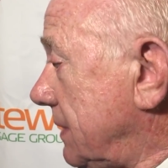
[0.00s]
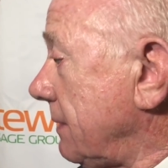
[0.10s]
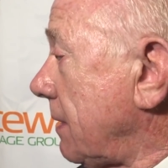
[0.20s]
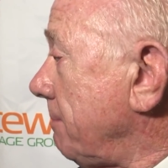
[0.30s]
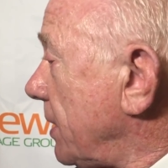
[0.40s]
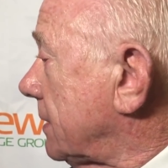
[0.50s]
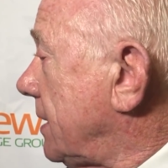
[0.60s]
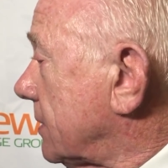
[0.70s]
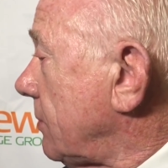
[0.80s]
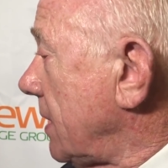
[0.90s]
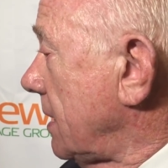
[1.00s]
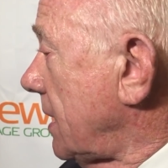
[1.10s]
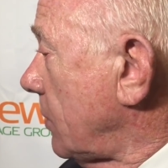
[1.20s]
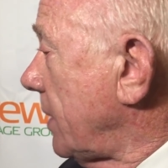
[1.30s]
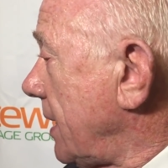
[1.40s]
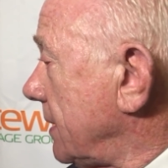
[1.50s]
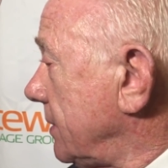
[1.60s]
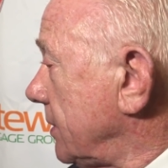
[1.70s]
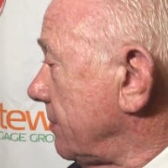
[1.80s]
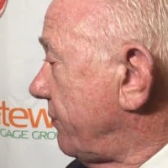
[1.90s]
getting our butt kicked around like we had
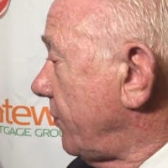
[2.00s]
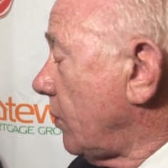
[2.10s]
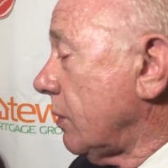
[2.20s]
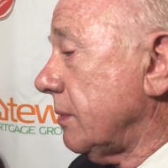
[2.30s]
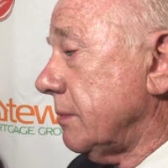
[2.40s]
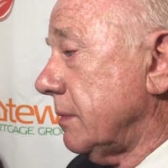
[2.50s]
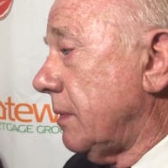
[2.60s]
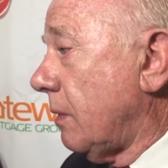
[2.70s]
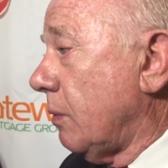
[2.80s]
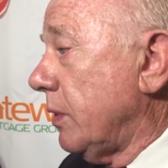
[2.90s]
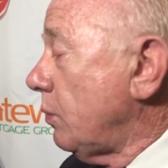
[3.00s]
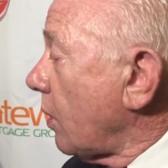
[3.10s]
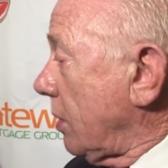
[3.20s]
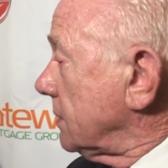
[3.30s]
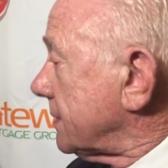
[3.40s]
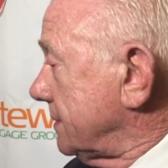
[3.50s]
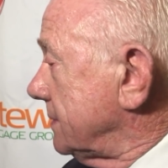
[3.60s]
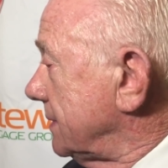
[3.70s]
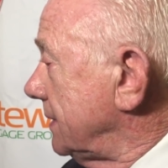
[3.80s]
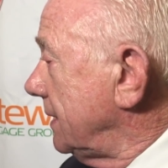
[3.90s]
the year before, or we weren't.
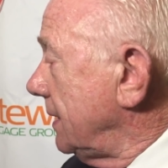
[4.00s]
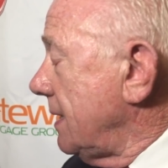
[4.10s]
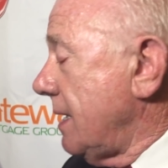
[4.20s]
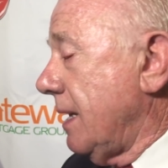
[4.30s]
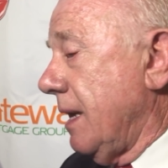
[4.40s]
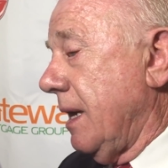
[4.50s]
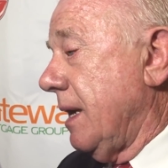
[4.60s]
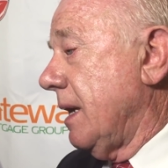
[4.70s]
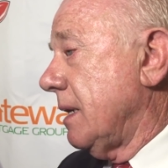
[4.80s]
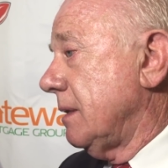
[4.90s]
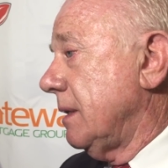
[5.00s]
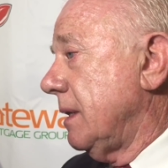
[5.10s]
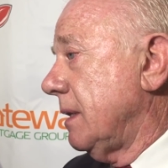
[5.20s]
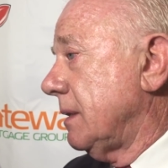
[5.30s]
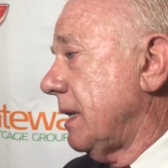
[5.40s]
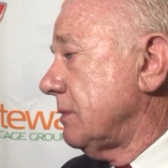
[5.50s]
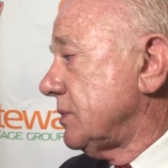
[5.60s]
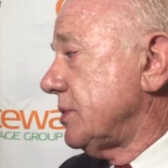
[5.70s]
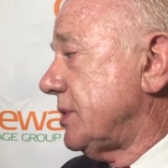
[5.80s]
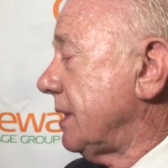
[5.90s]
And that was
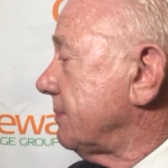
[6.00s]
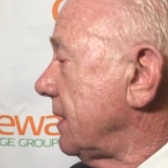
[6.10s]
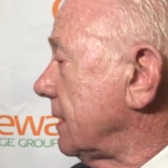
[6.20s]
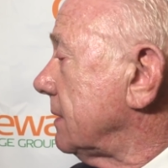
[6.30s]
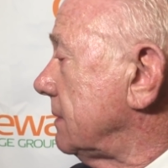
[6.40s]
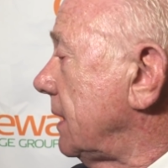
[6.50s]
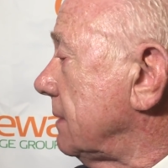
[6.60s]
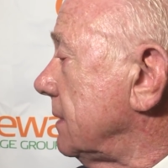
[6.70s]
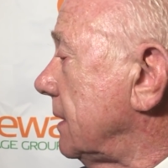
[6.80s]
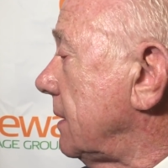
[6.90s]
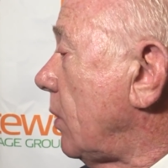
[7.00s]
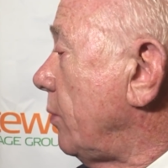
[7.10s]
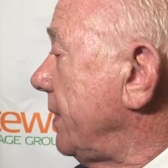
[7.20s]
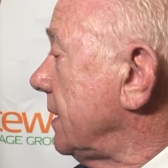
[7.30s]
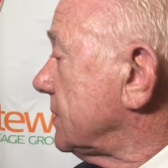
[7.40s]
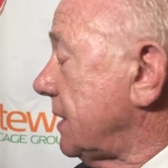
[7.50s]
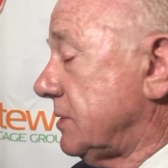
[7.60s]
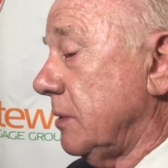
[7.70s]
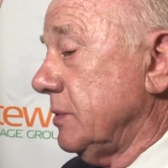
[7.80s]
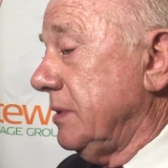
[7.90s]
the same thing at Ole Miss. I
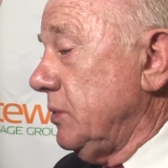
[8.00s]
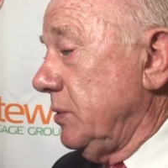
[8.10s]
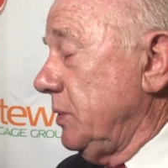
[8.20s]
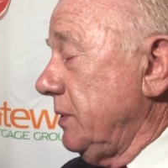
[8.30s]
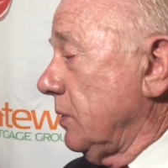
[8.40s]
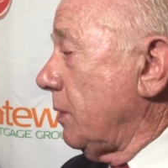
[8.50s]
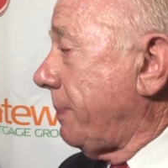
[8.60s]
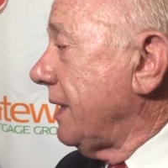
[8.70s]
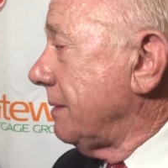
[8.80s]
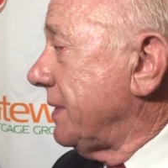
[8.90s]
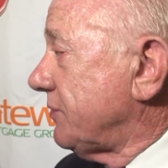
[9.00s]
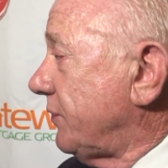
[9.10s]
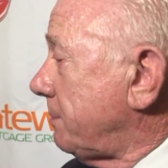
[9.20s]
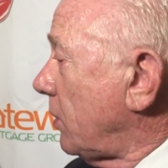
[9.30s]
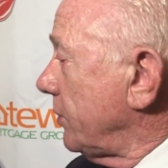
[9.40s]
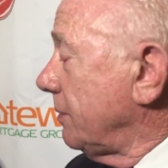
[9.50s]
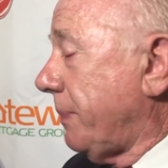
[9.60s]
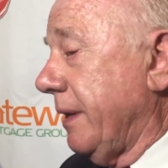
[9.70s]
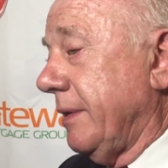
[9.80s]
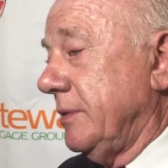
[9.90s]
told you, you're either going to play the best football you can
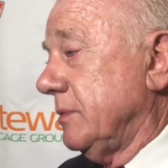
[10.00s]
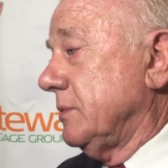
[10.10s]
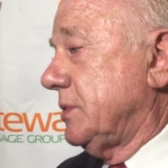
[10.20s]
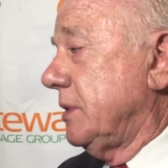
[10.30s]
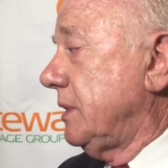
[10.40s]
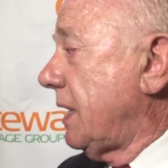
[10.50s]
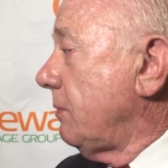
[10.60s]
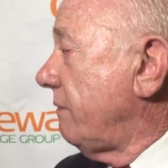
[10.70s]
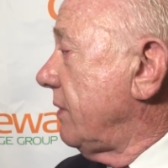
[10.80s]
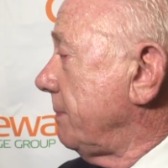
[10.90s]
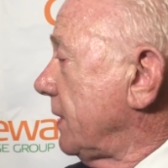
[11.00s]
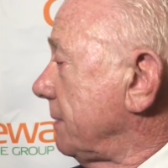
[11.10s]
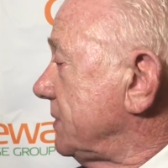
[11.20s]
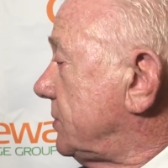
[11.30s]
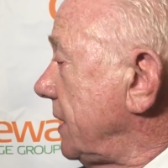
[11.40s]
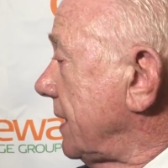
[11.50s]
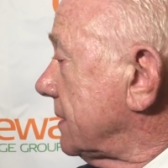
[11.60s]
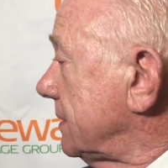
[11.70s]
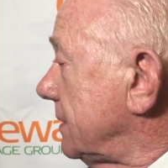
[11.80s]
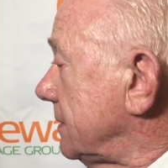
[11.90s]
play, or you're going to say you came over here to pick up a check.
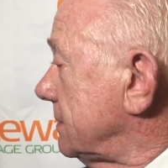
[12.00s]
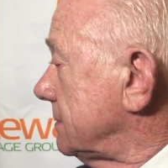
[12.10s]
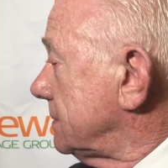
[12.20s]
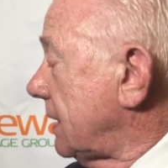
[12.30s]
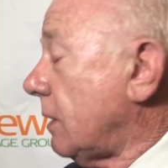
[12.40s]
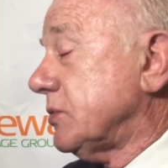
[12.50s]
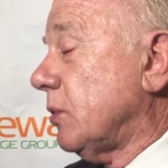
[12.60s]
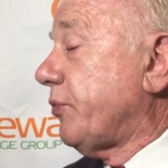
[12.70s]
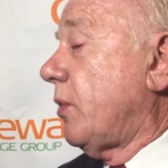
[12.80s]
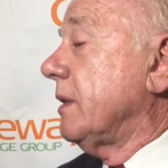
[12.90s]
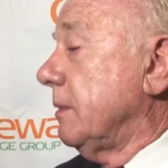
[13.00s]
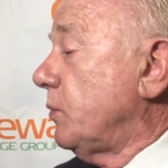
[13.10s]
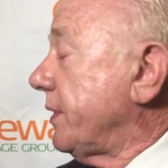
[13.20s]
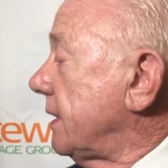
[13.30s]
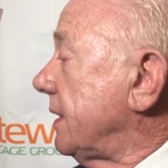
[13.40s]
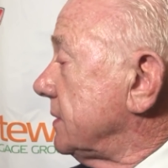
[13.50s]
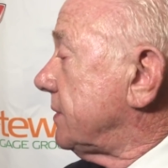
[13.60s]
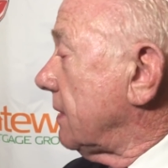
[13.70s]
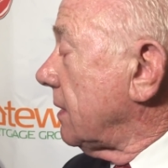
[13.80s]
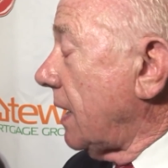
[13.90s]
I also threatened them with an inch
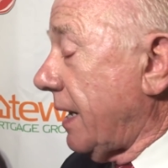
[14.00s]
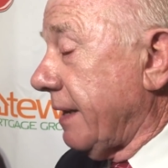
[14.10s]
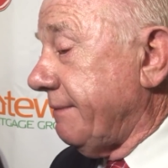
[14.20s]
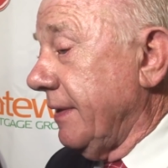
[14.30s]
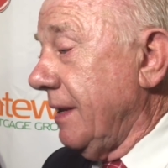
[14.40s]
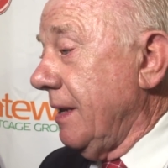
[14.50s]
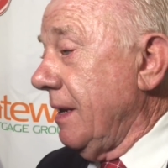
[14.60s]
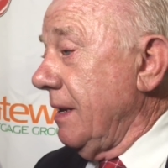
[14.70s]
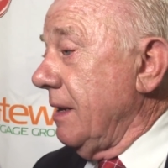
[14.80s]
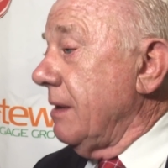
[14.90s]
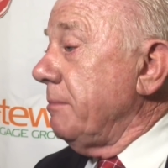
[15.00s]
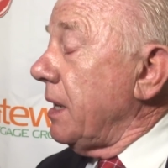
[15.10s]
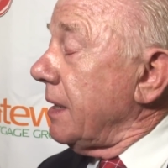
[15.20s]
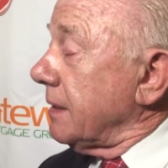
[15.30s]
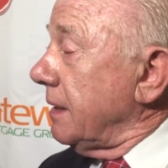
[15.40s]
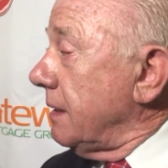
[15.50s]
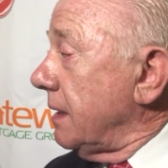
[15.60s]
of their life. But,